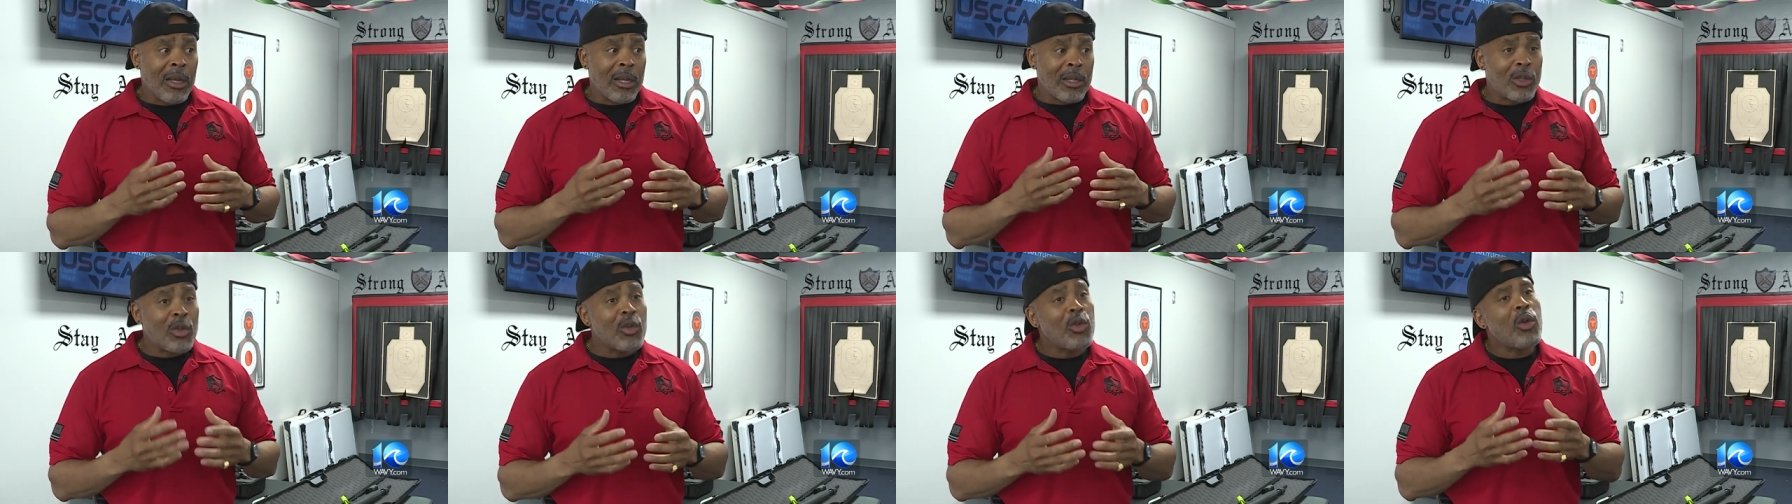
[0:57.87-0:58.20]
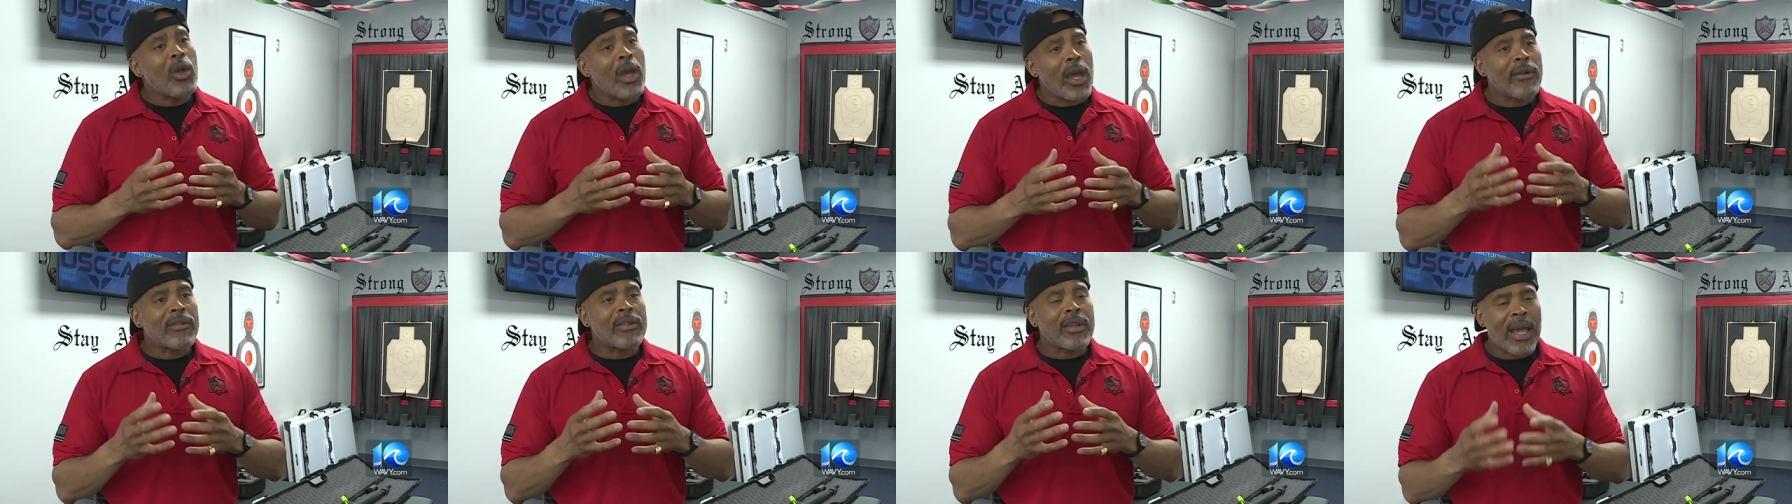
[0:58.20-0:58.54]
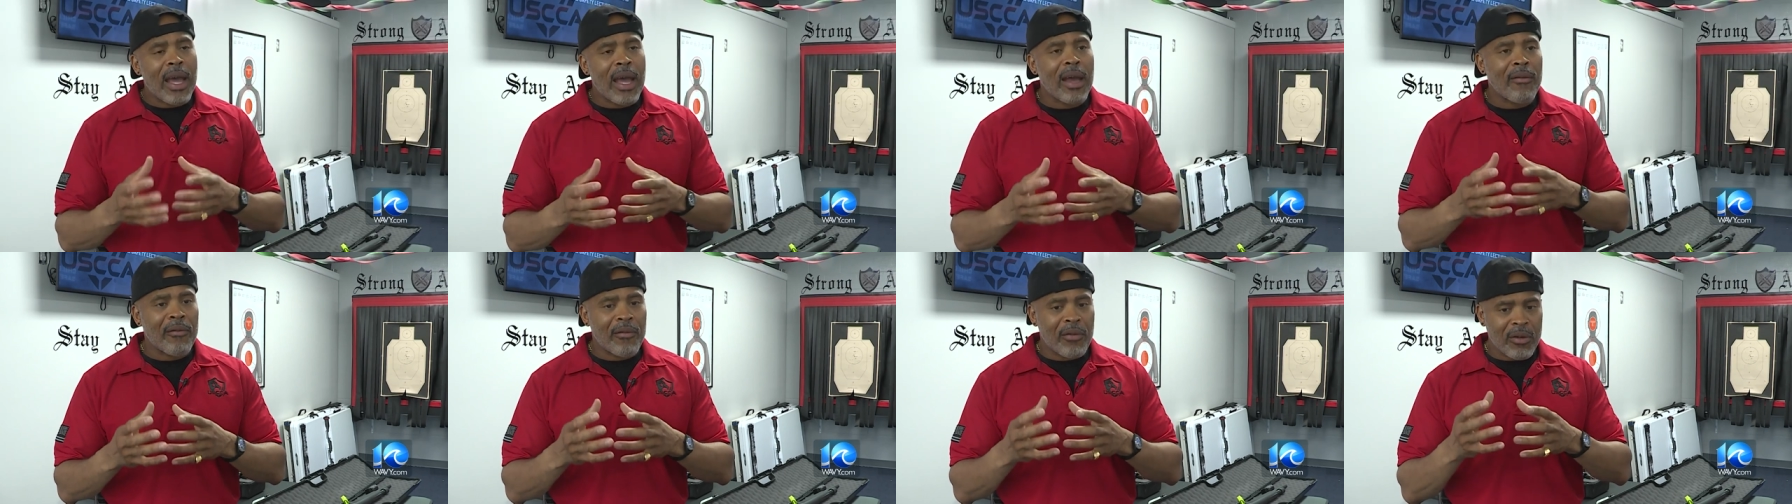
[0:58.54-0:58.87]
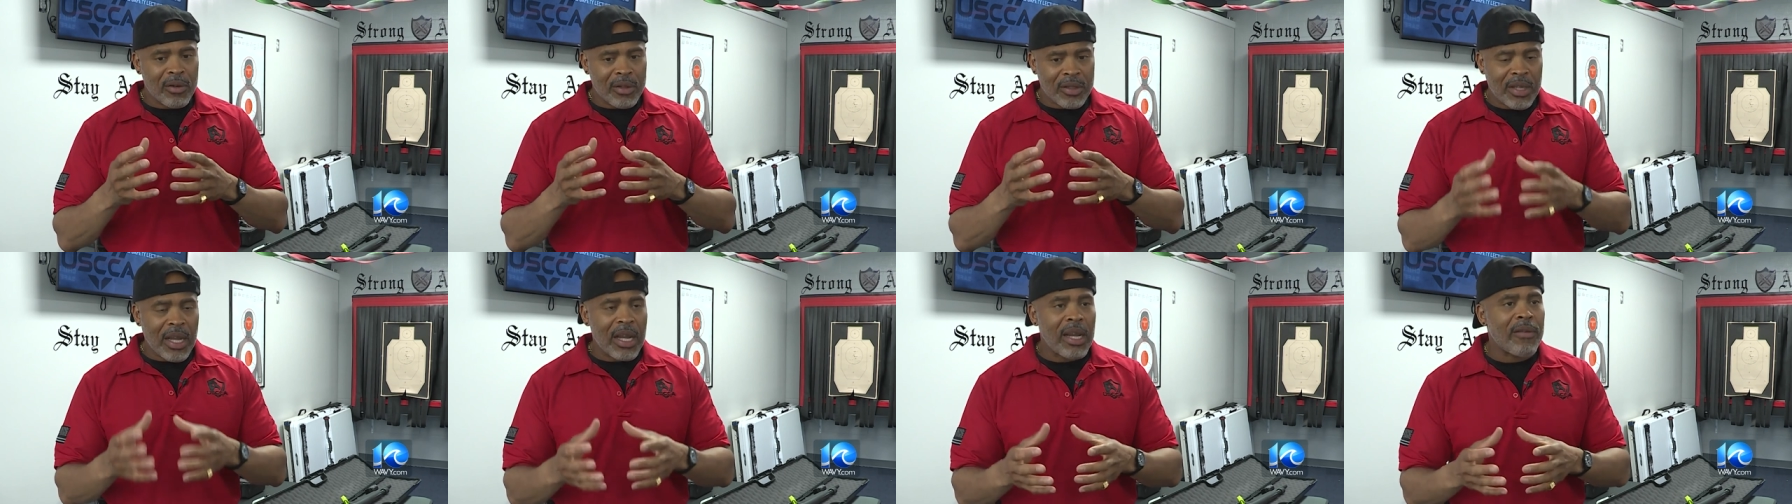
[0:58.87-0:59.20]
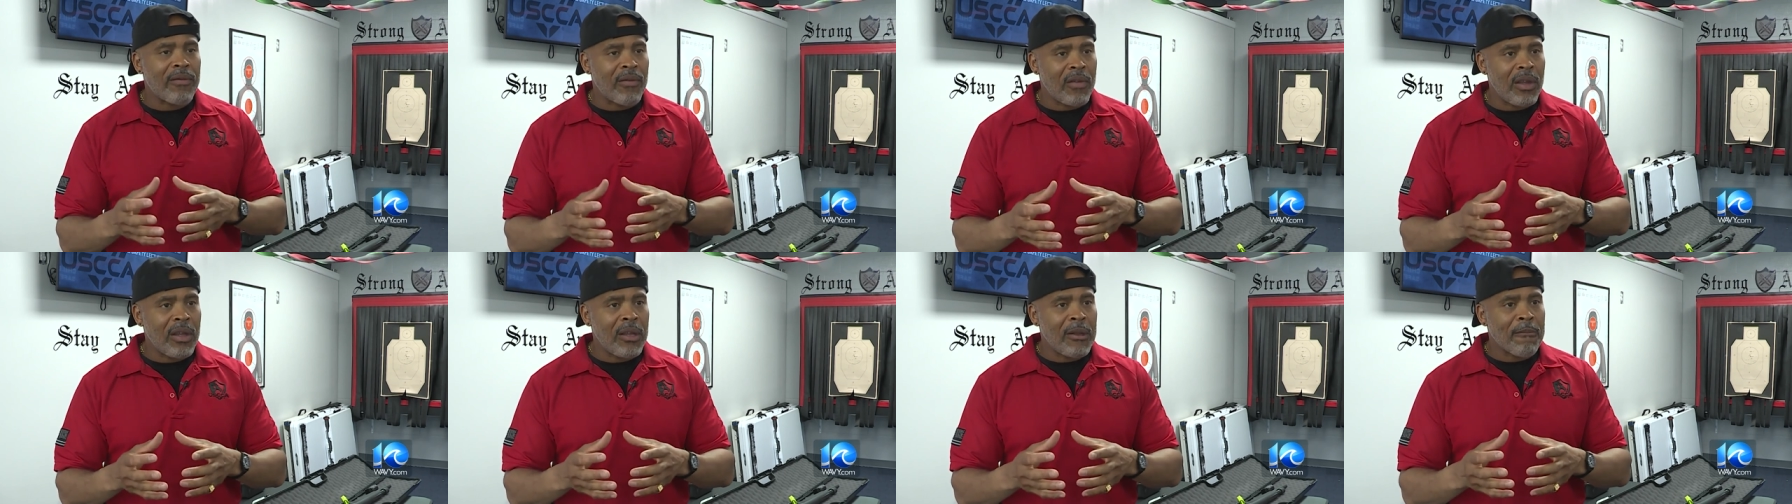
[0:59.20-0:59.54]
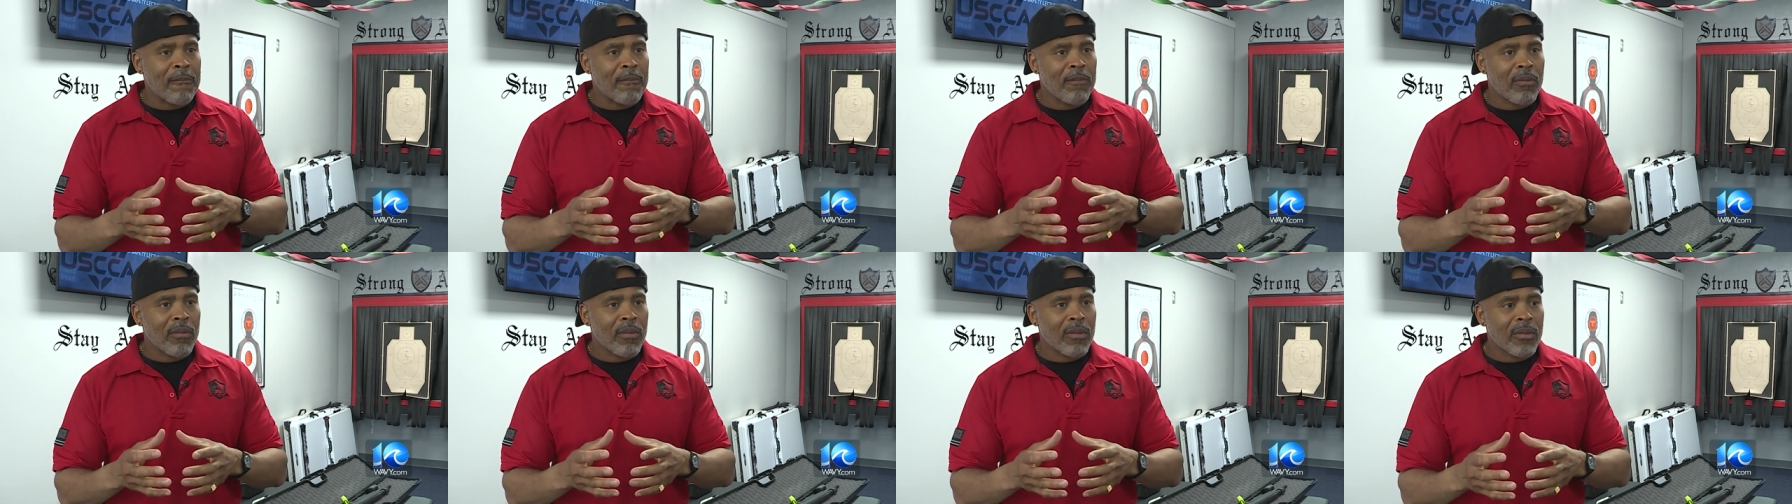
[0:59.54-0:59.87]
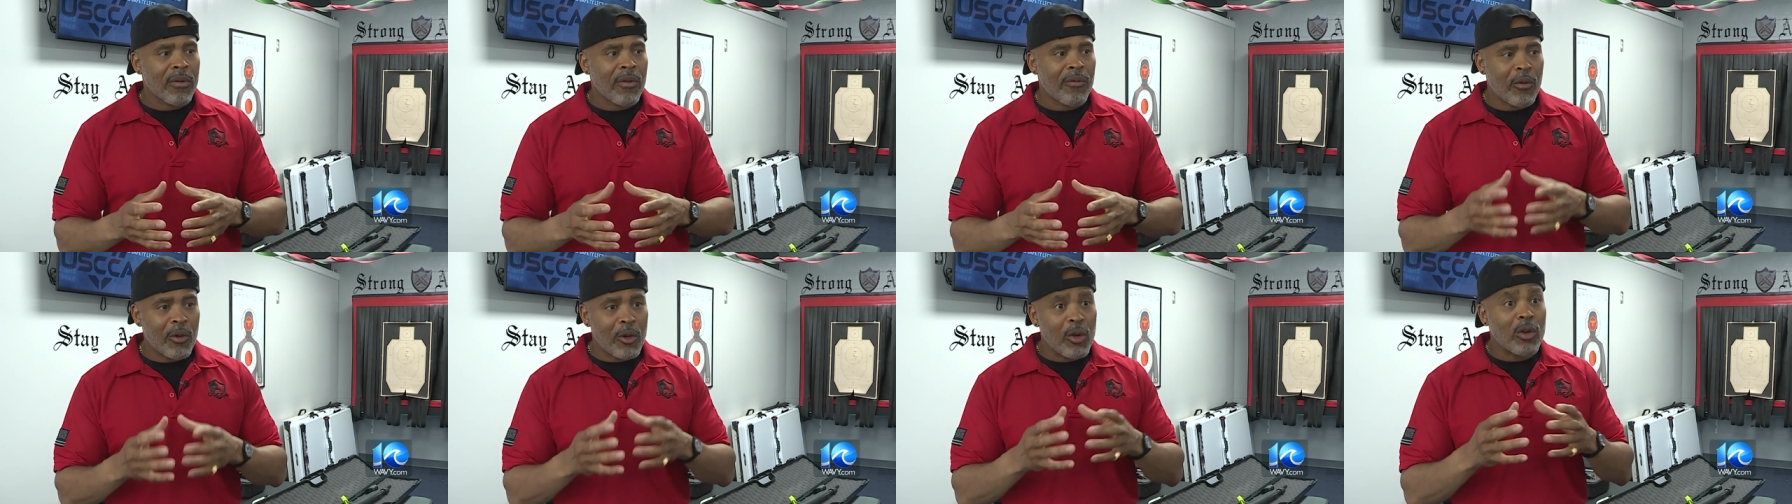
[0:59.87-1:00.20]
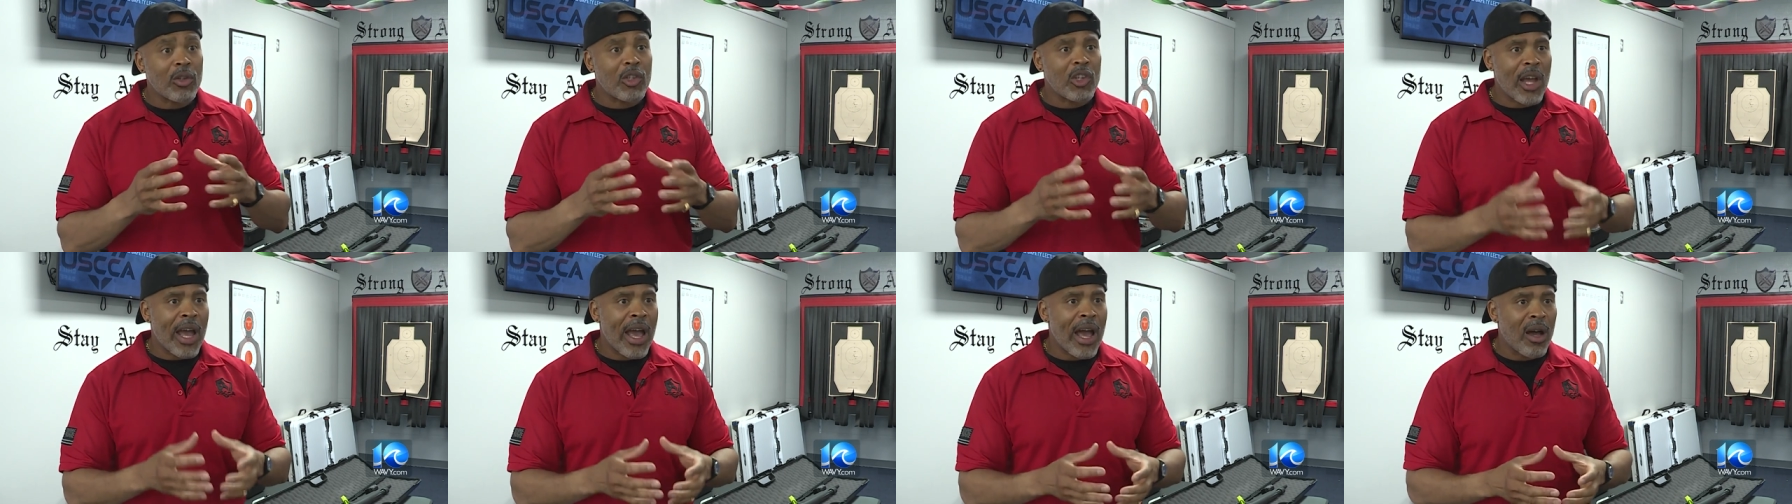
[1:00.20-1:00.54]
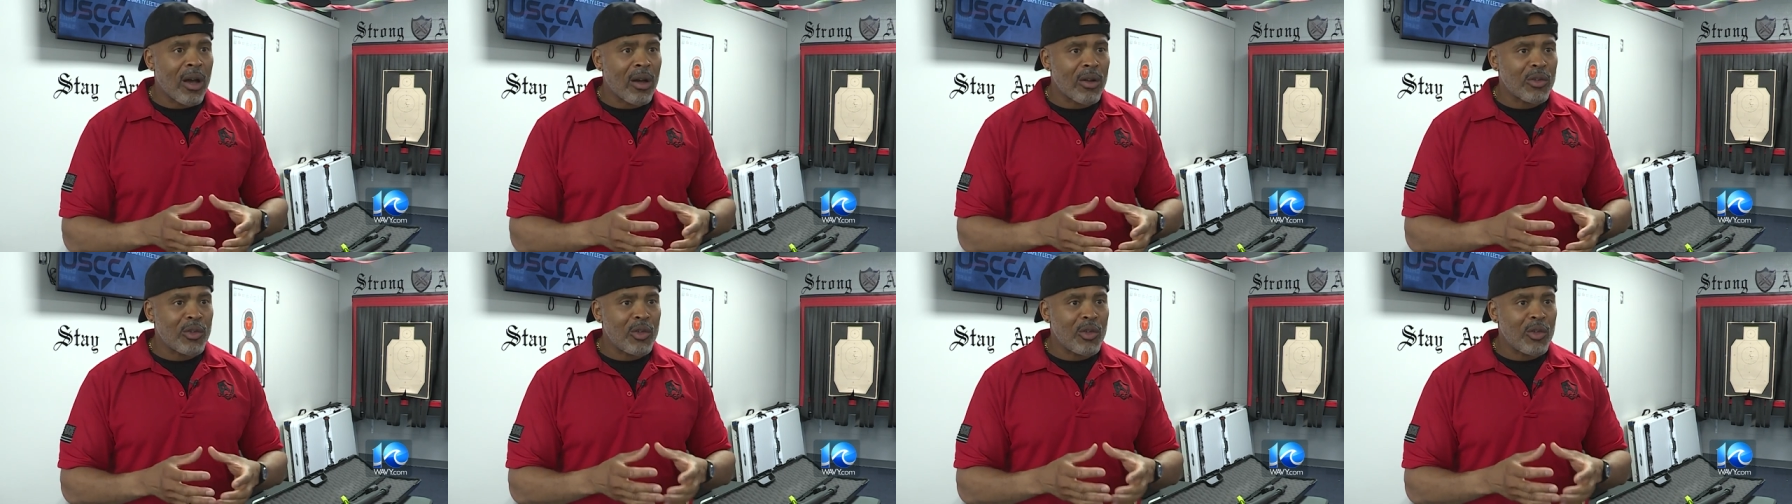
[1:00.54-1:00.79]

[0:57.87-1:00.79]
Do you have time for safety for your child?